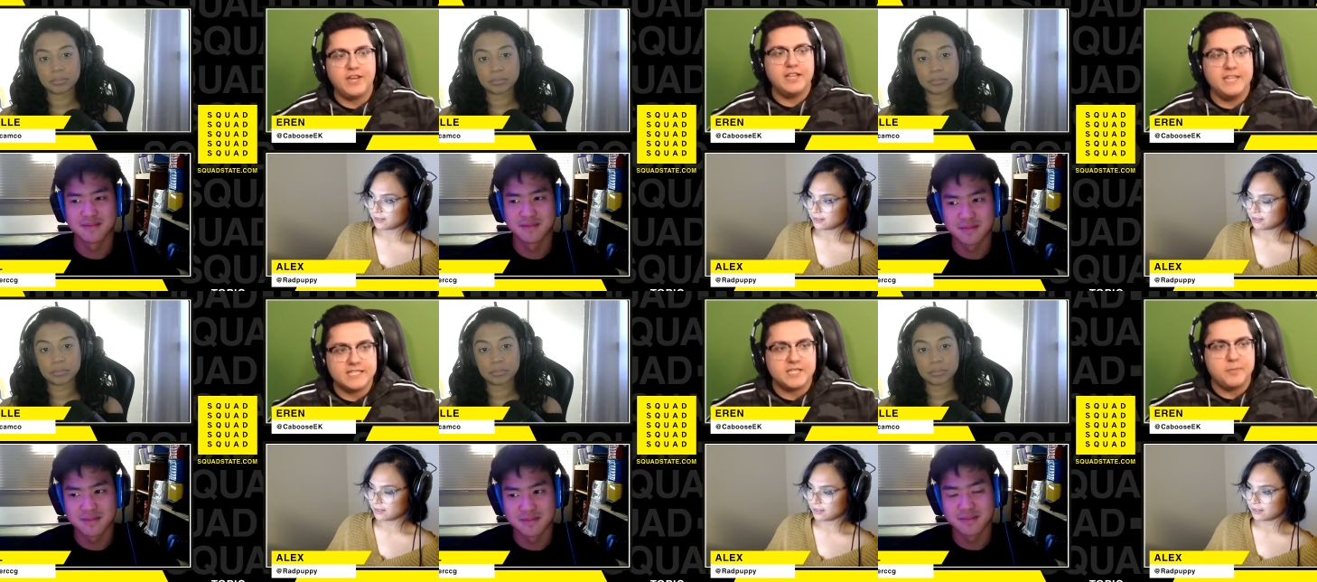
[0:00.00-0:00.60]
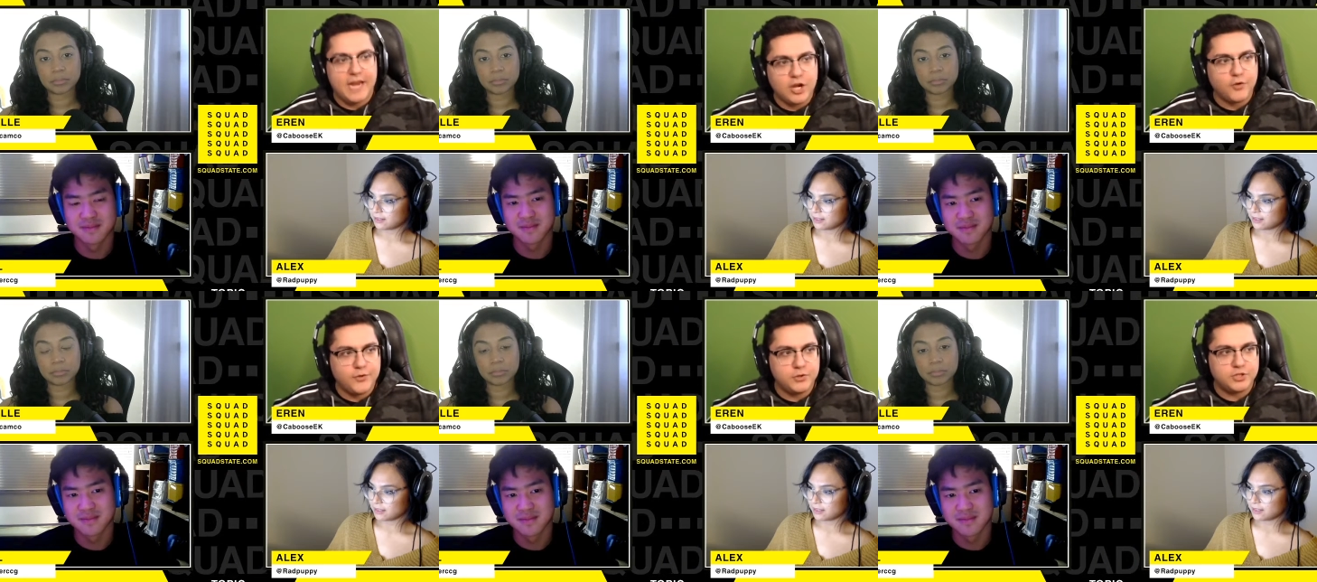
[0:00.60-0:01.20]
Speaker 1: Keighley did some
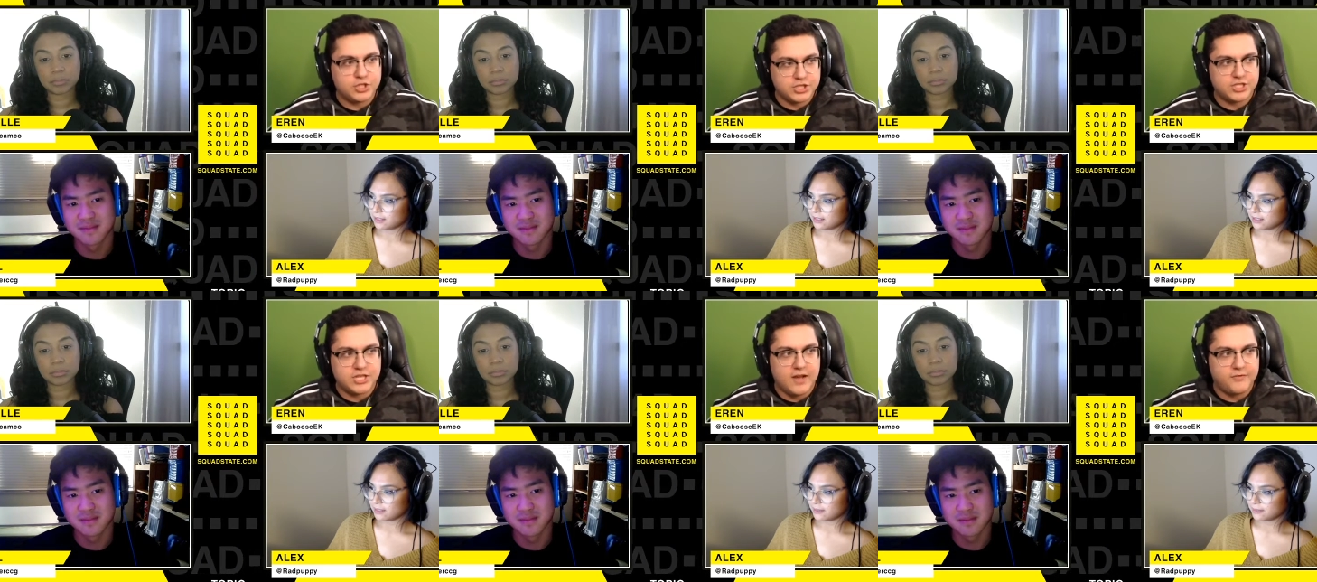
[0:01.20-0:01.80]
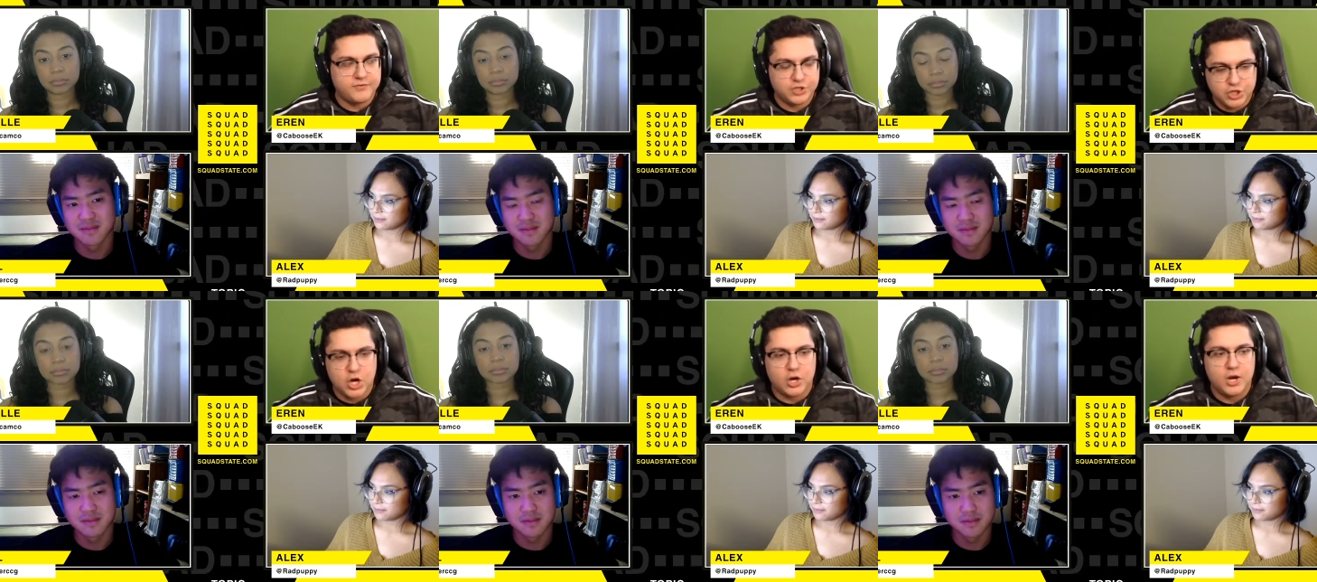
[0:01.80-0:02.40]
interviews and stuff,
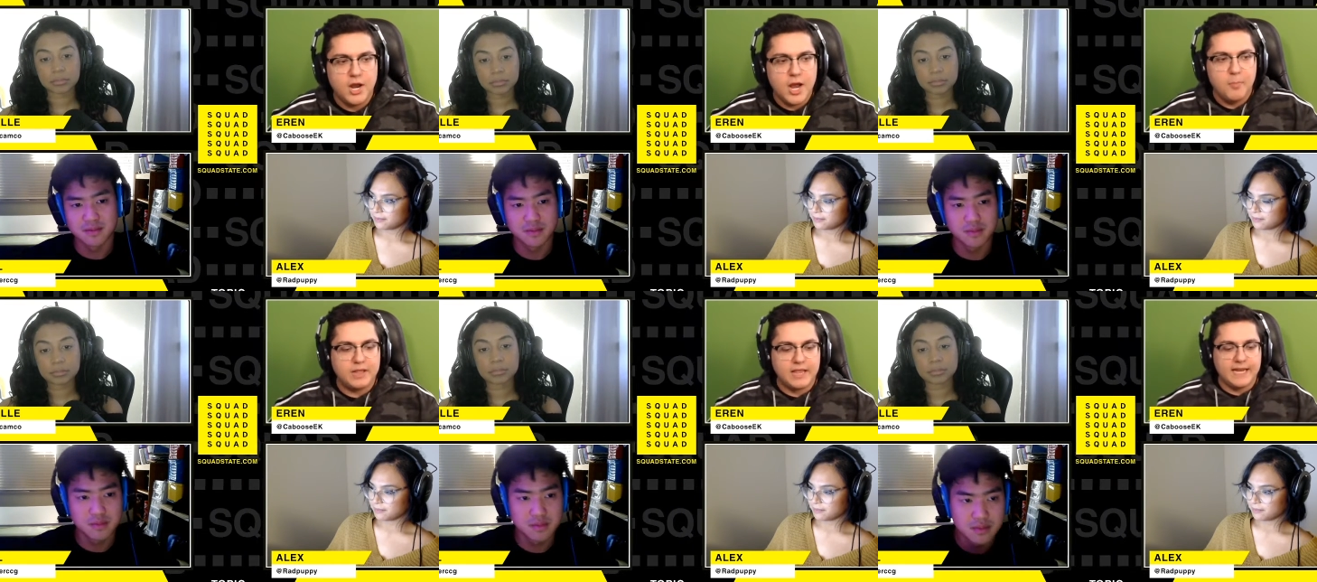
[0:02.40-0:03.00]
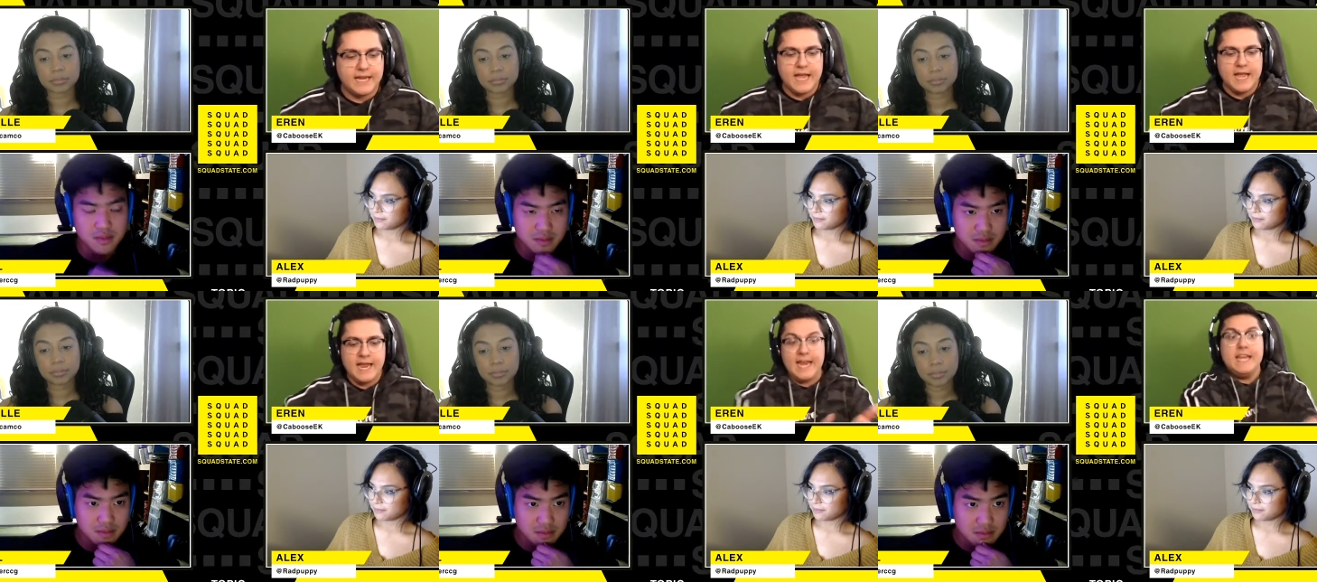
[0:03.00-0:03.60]
sure, but like
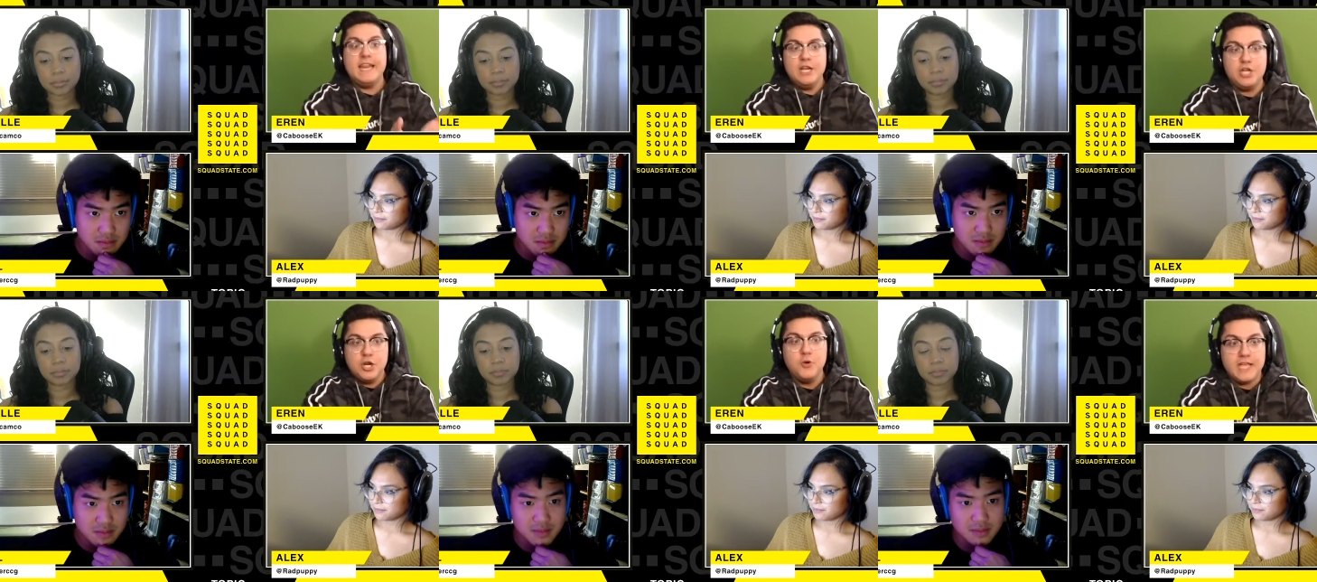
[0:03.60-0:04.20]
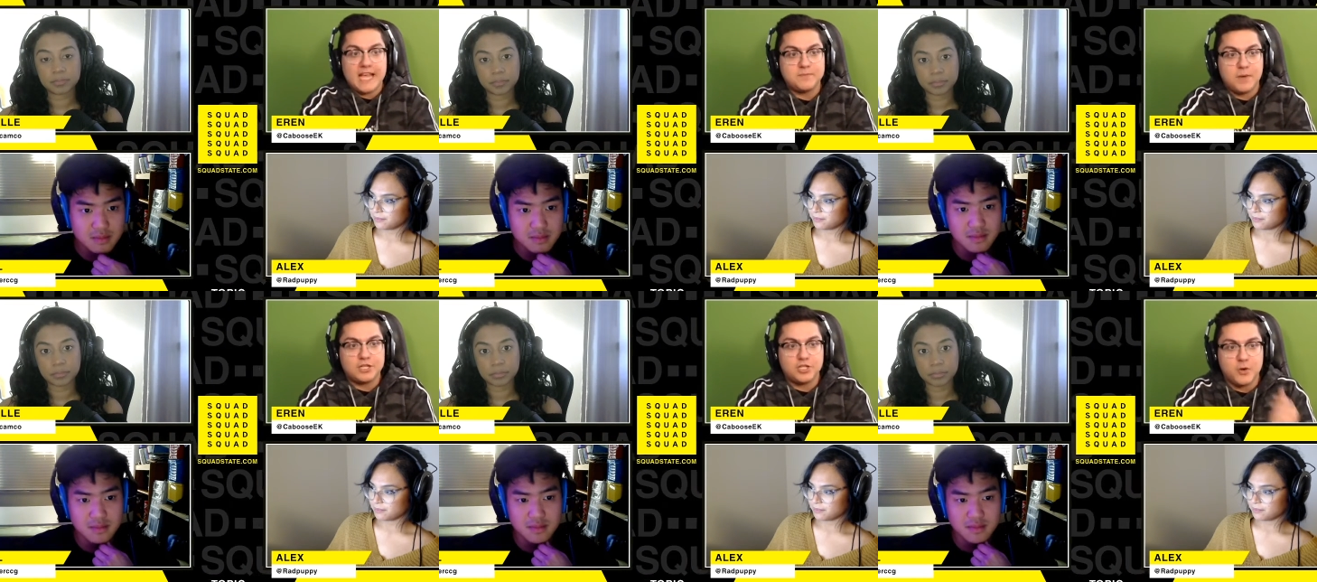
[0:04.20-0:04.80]
he didn't do the
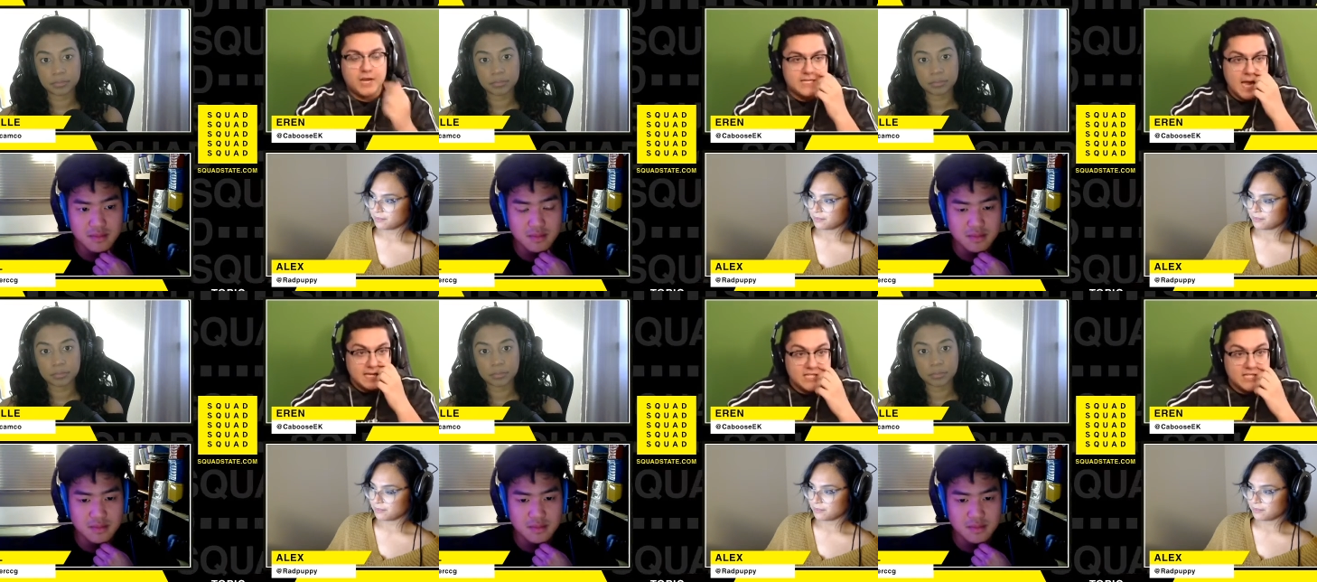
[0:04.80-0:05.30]
Xbox Showcase.